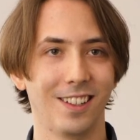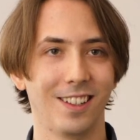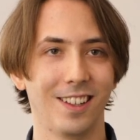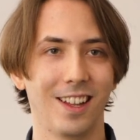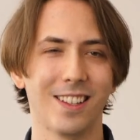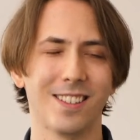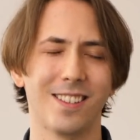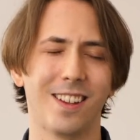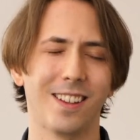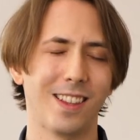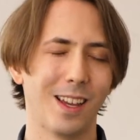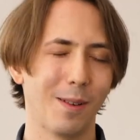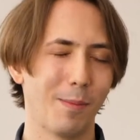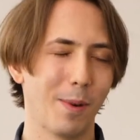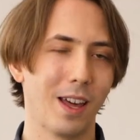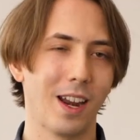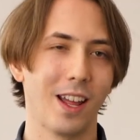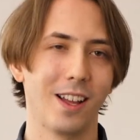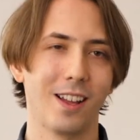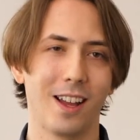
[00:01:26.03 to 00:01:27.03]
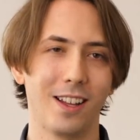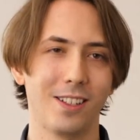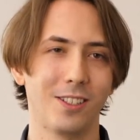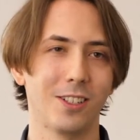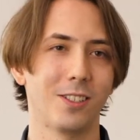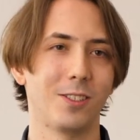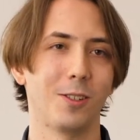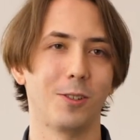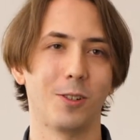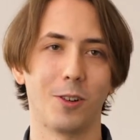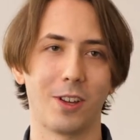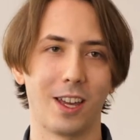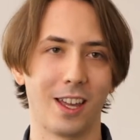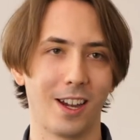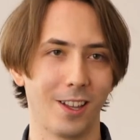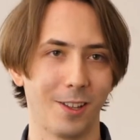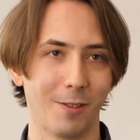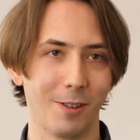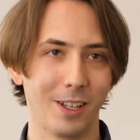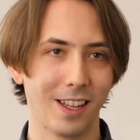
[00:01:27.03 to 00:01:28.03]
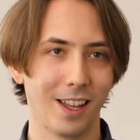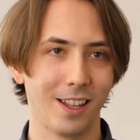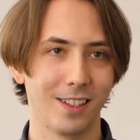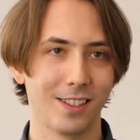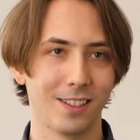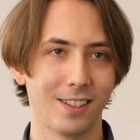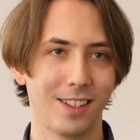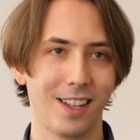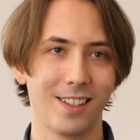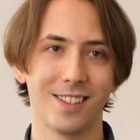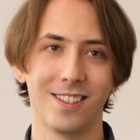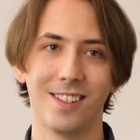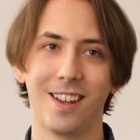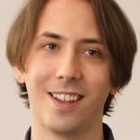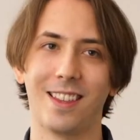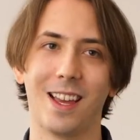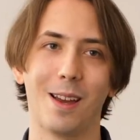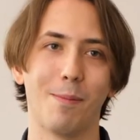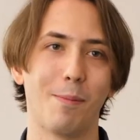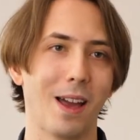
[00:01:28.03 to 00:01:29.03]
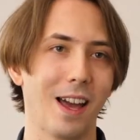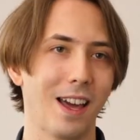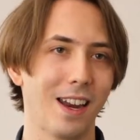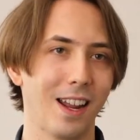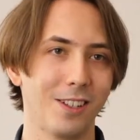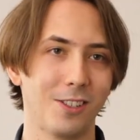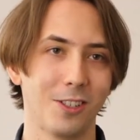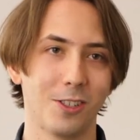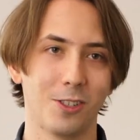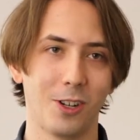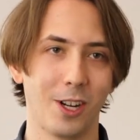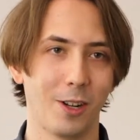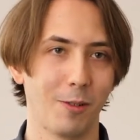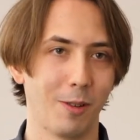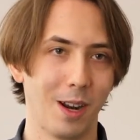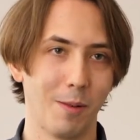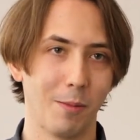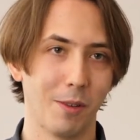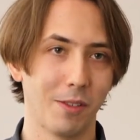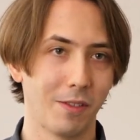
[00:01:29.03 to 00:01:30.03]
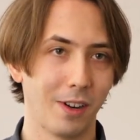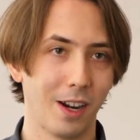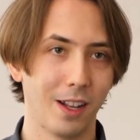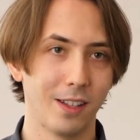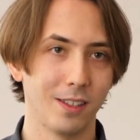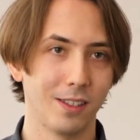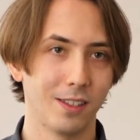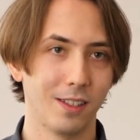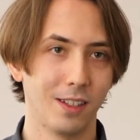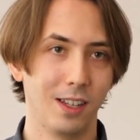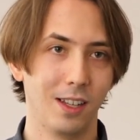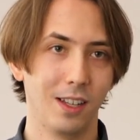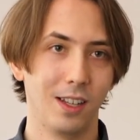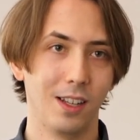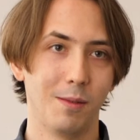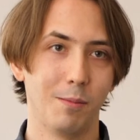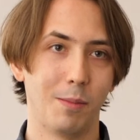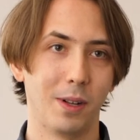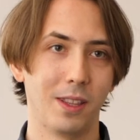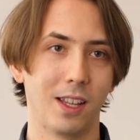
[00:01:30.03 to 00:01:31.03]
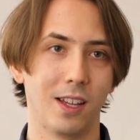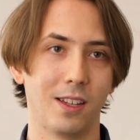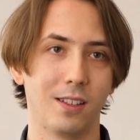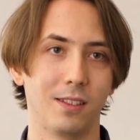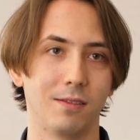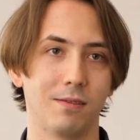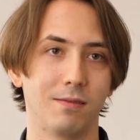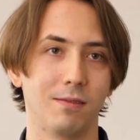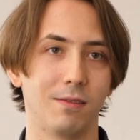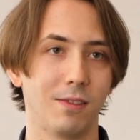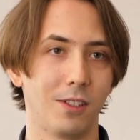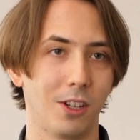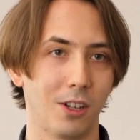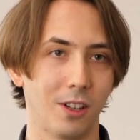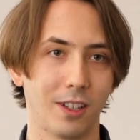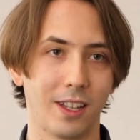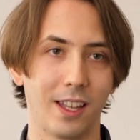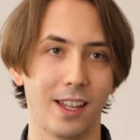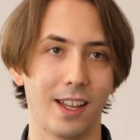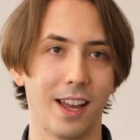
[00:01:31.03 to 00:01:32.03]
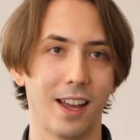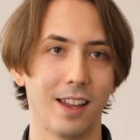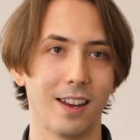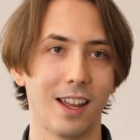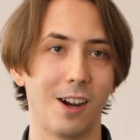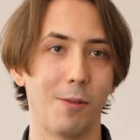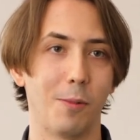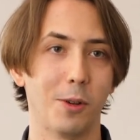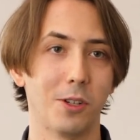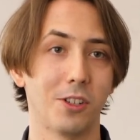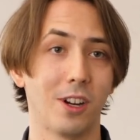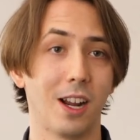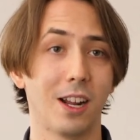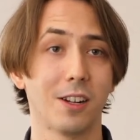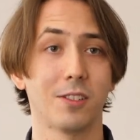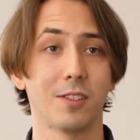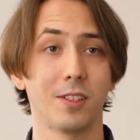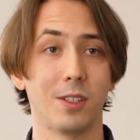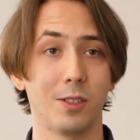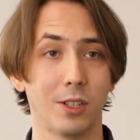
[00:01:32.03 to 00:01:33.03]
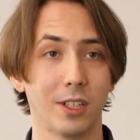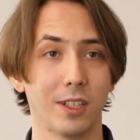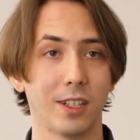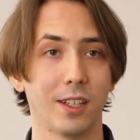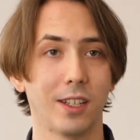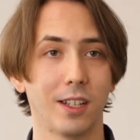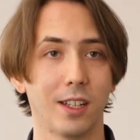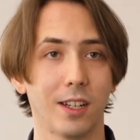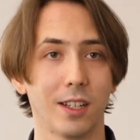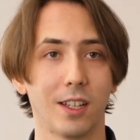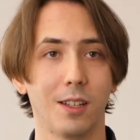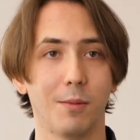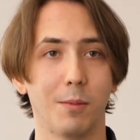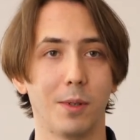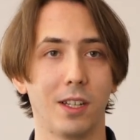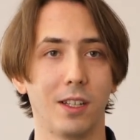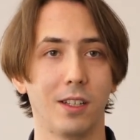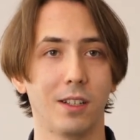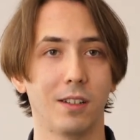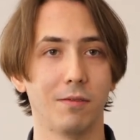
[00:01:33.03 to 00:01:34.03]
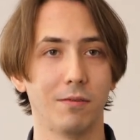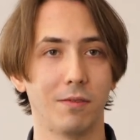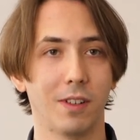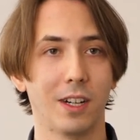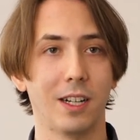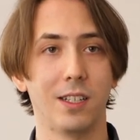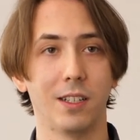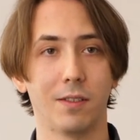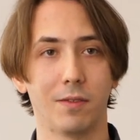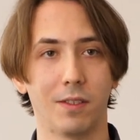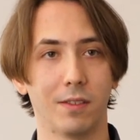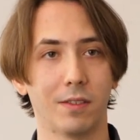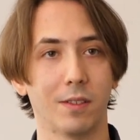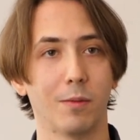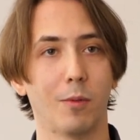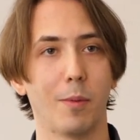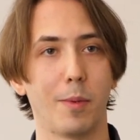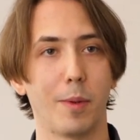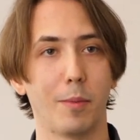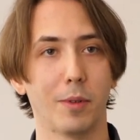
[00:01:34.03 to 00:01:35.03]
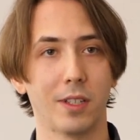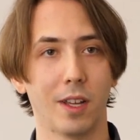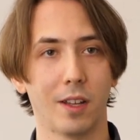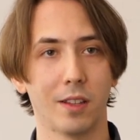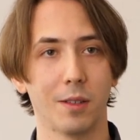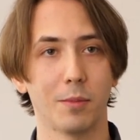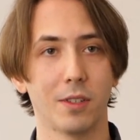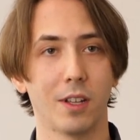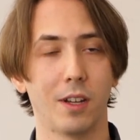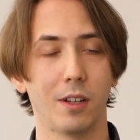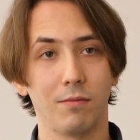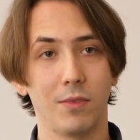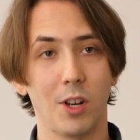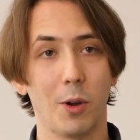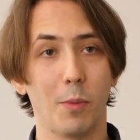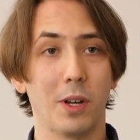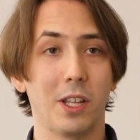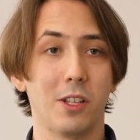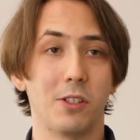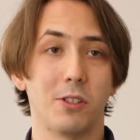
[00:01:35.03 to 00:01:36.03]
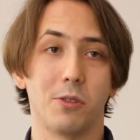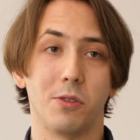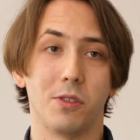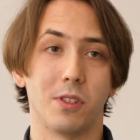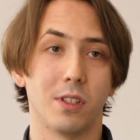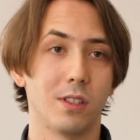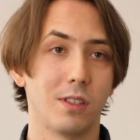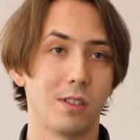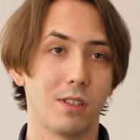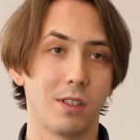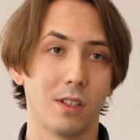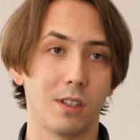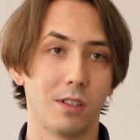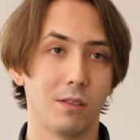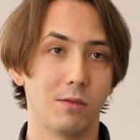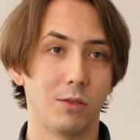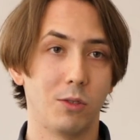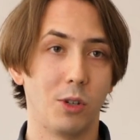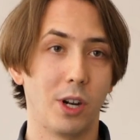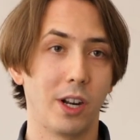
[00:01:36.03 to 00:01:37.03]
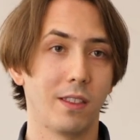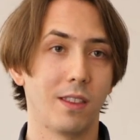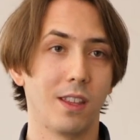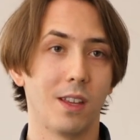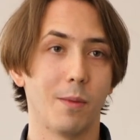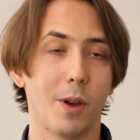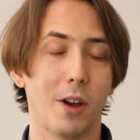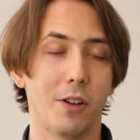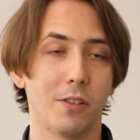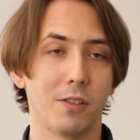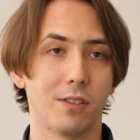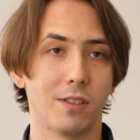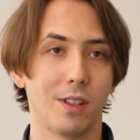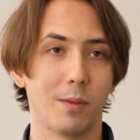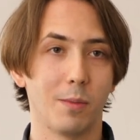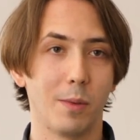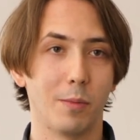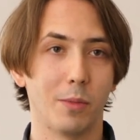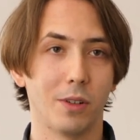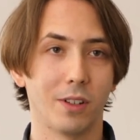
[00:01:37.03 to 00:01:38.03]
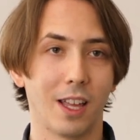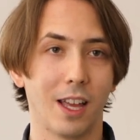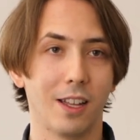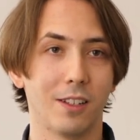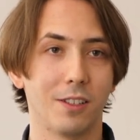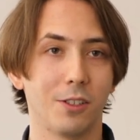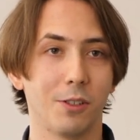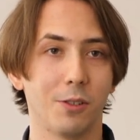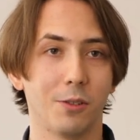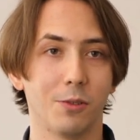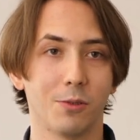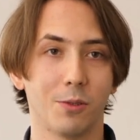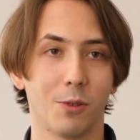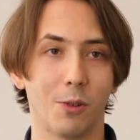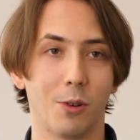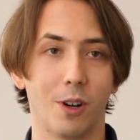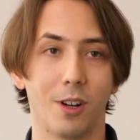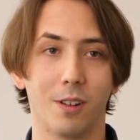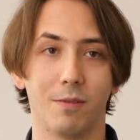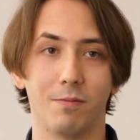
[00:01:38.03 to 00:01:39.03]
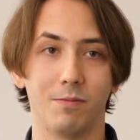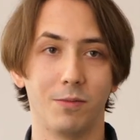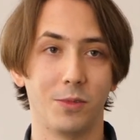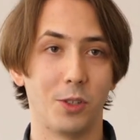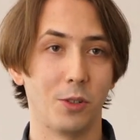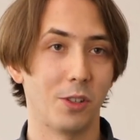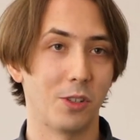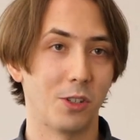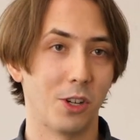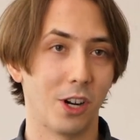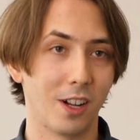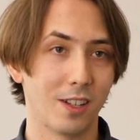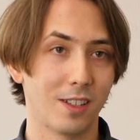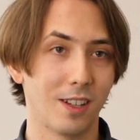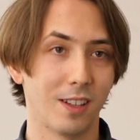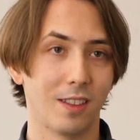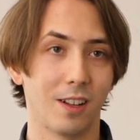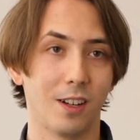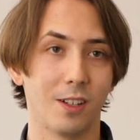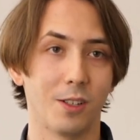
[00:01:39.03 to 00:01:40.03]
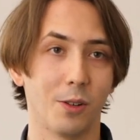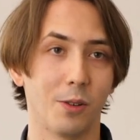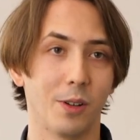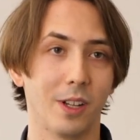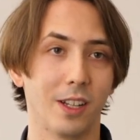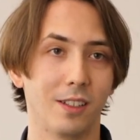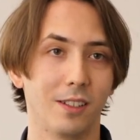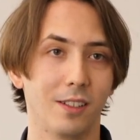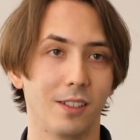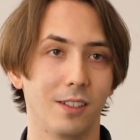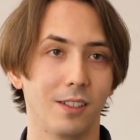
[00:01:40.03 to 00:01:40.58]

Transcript: It's not that bad, I, I just do cocaine on the weekends. It's not that bad, I just drink when I'm with friends but then you're looking at how much you're actually drinking and it can be very different from what people tell themselves. Nobody chooses to drink the amounts that people get to or do the drugs that they're doing.